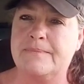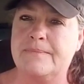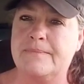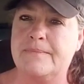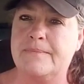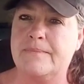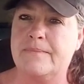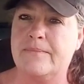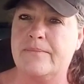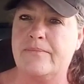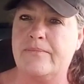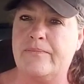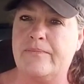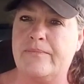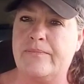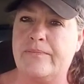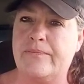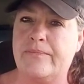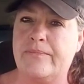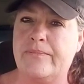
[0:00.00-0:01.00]

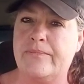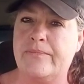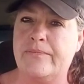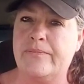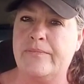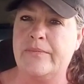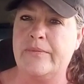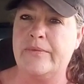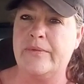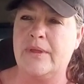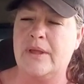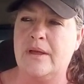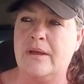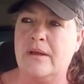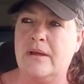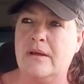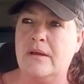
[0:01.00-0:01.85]
Nobody speaks.